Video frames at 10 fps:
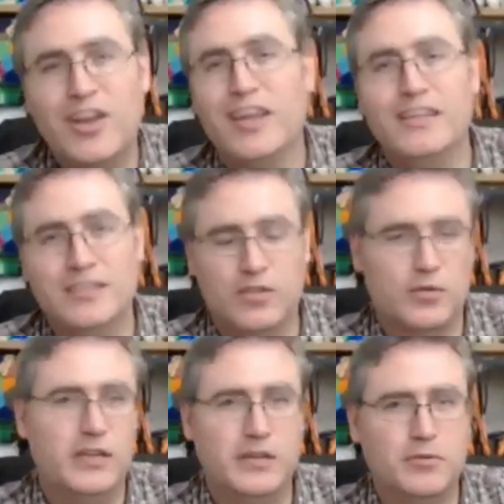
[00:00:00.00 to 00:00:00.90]
who is not
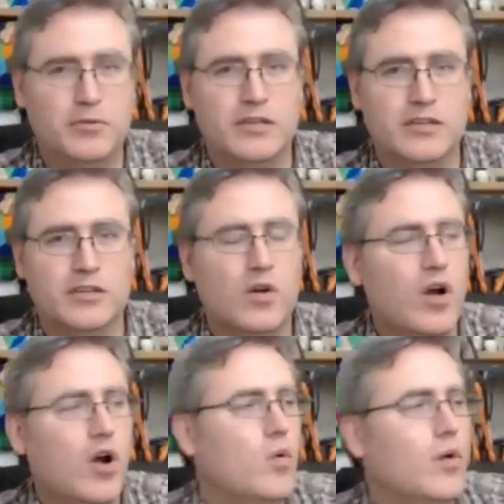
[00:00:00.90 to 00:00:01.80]
into 3D printing to
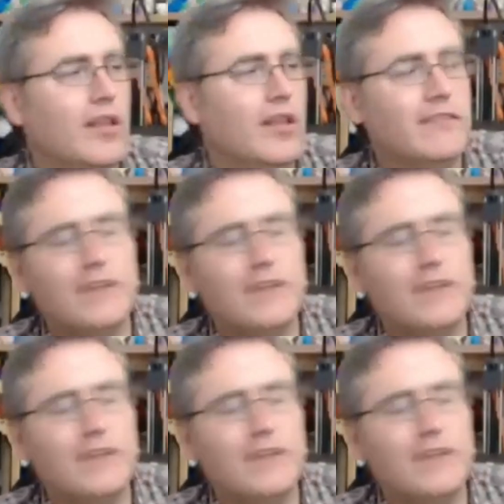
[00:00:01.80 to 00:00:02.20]
go, "Oh, well,